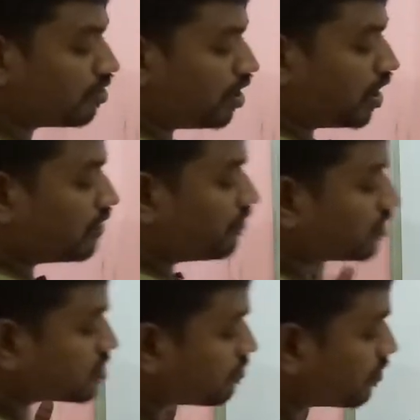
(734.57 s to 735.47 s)
If we
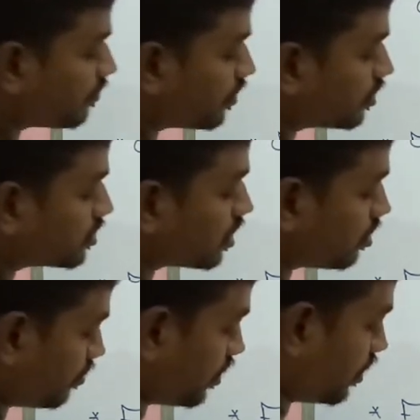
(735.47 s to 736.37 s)
simplify this, I'll
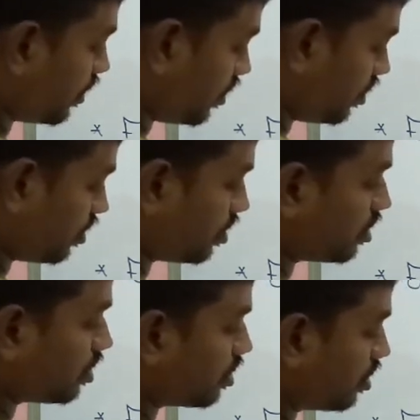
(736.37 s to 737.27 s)
be getting
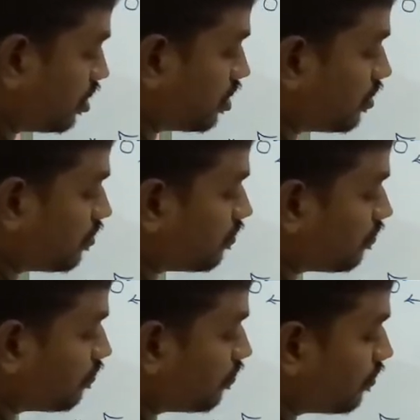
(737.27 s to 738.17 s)

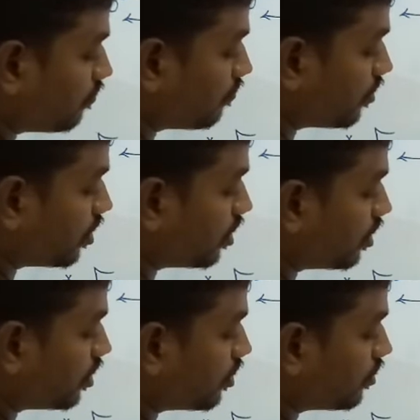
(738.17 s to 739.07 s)

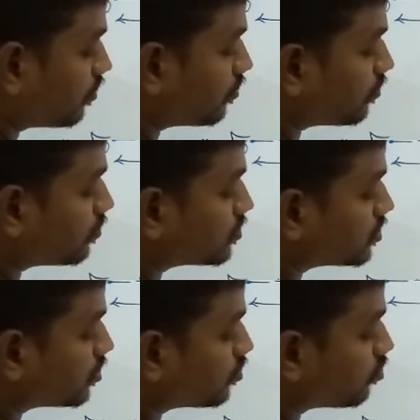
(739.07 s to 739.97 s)
15 into
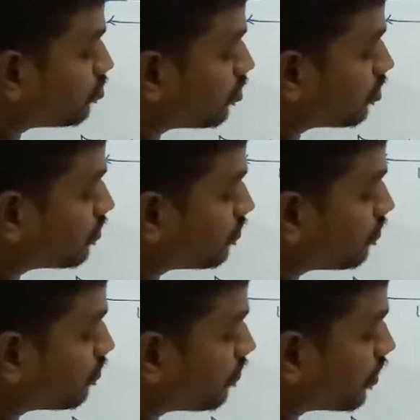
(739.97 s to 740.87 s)

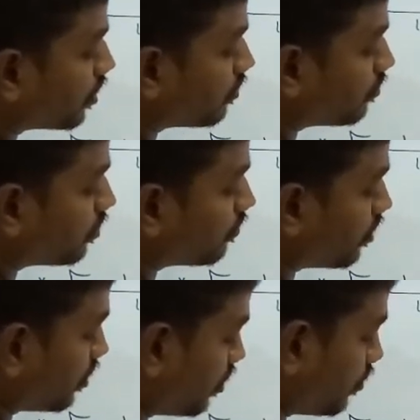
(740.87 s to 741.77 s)
0.5
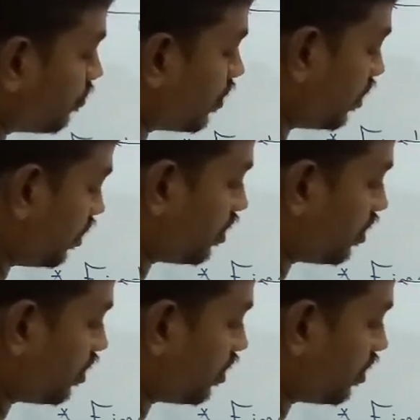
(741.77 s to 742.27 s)
divided by